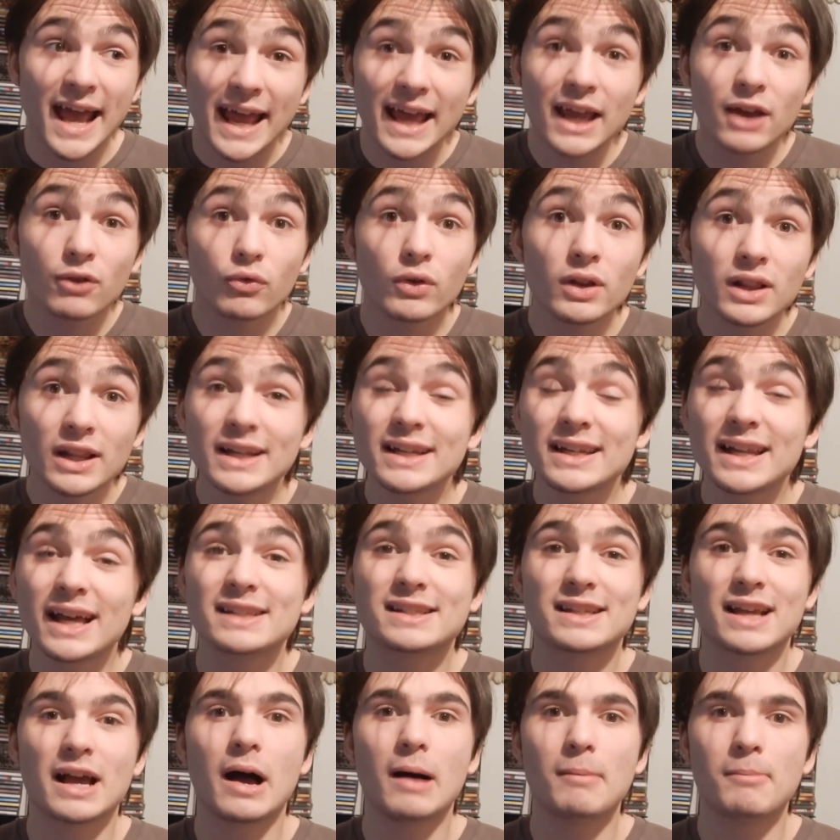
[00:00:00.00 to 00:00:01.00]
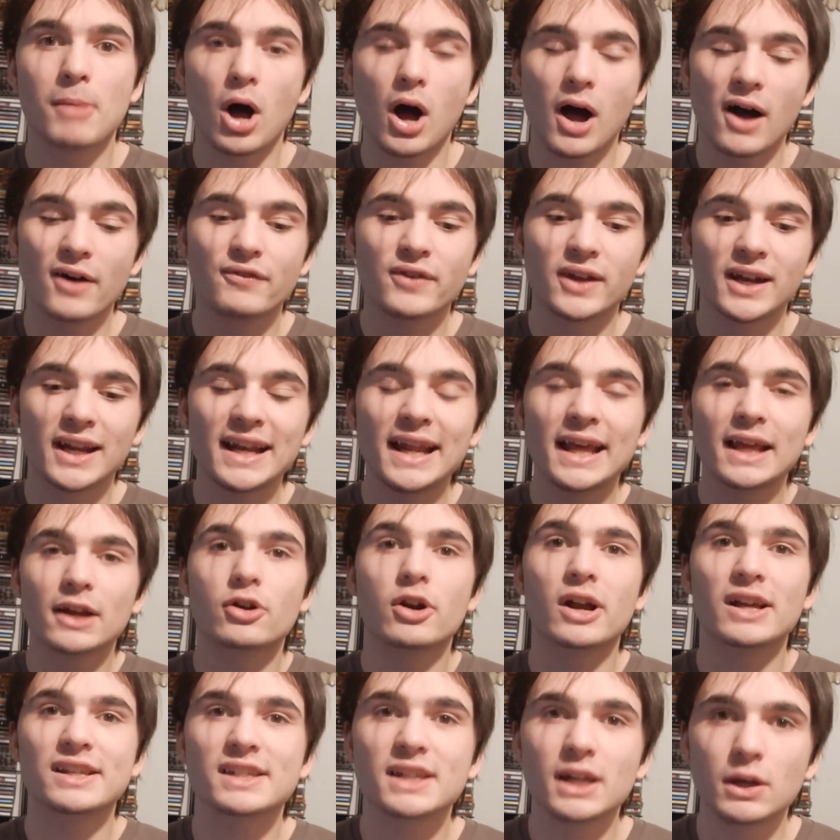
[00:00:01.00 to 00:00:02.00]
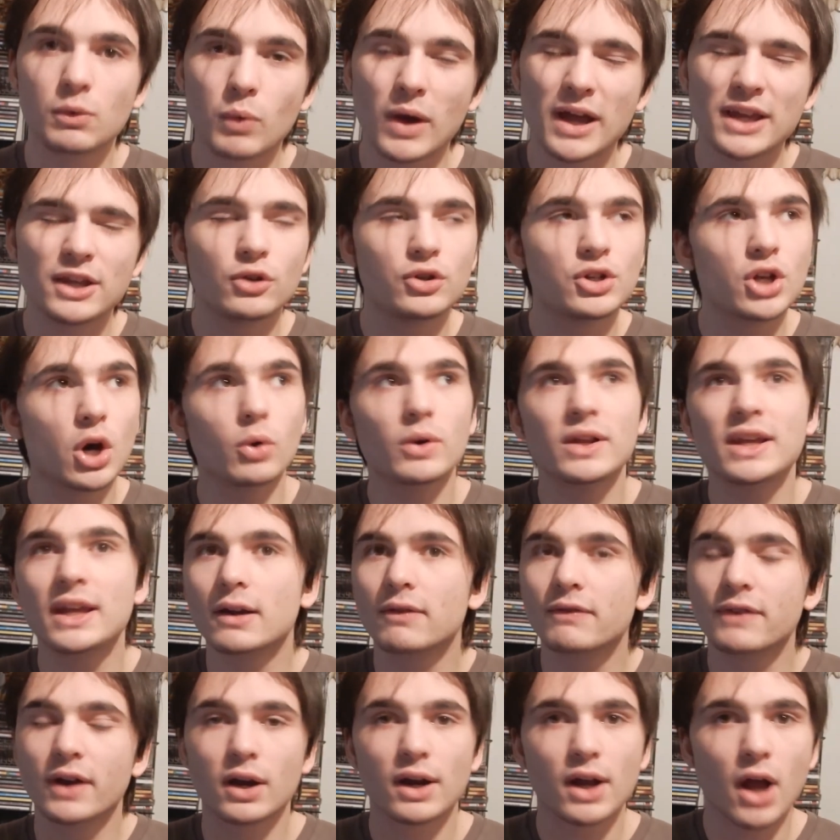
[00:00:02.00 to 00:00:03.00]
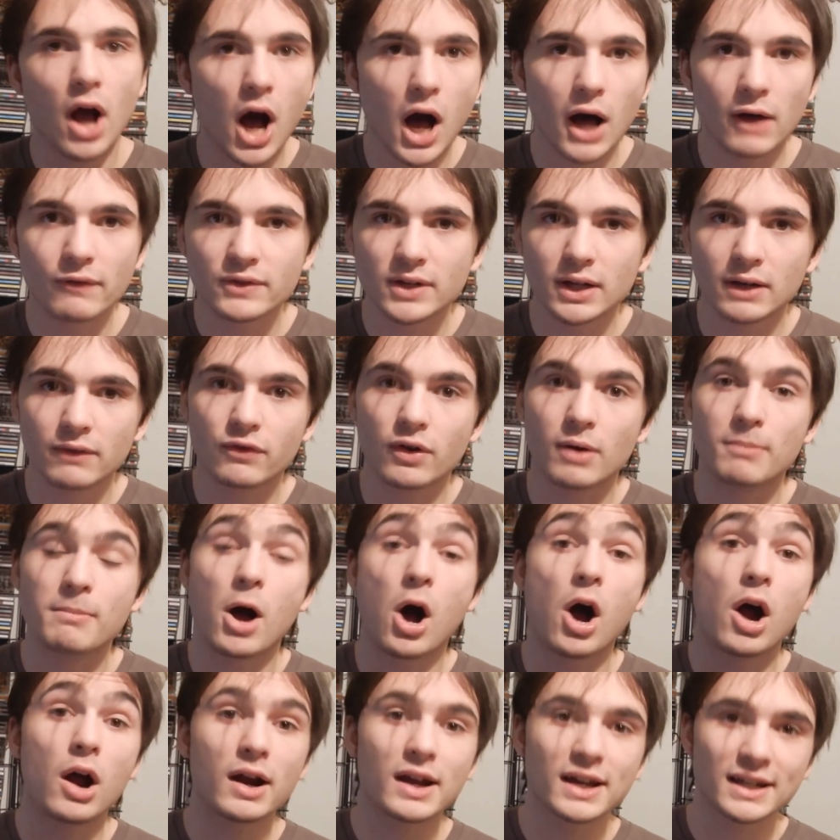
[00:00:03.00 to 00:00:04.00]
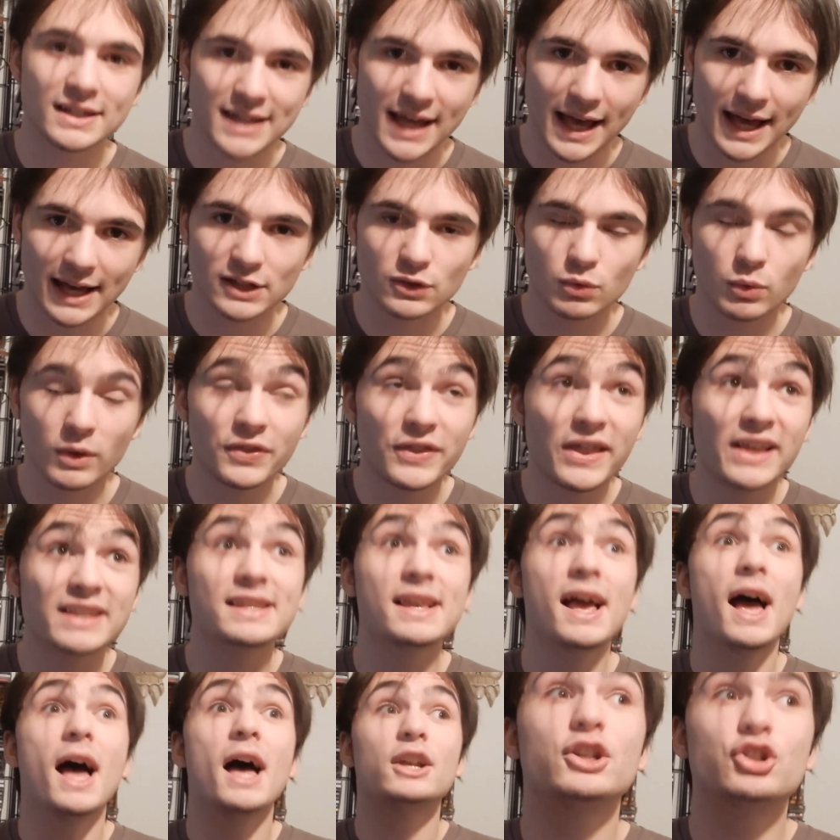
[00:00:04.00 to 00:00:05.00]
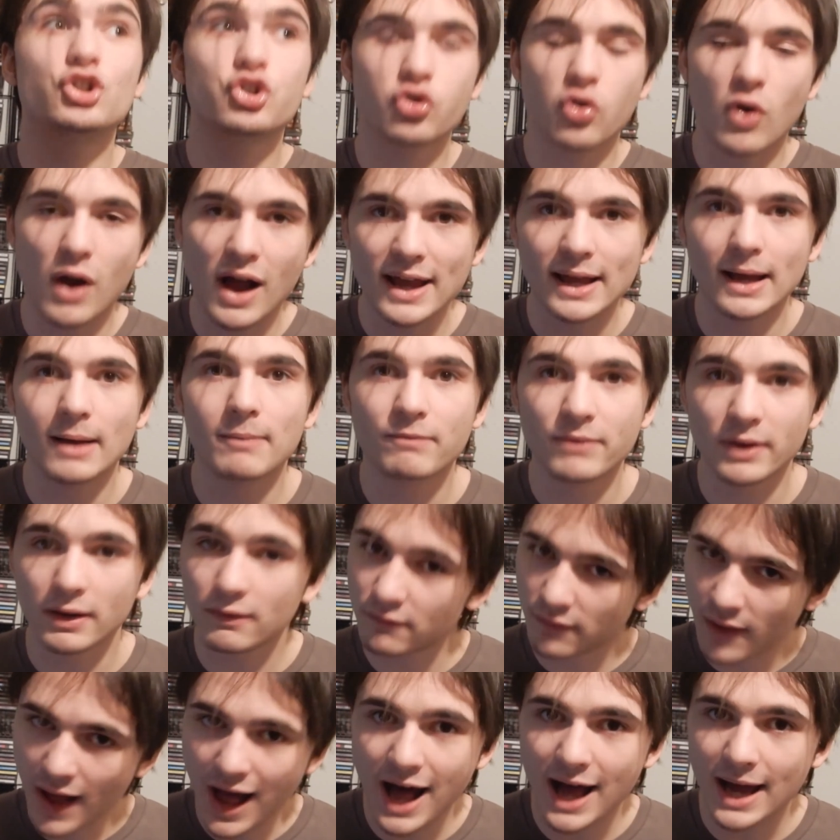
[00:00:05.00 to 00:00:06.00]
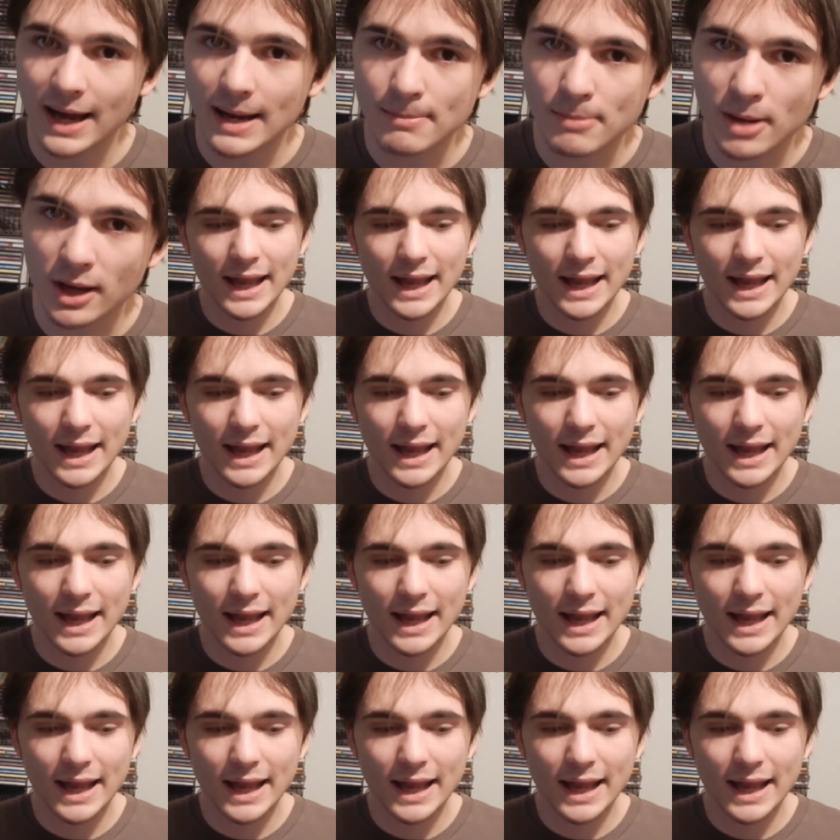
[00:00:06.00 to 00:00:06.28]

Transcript: It really does come off in an interesting way you don't hear very often from Architects, with this triumphant vibe.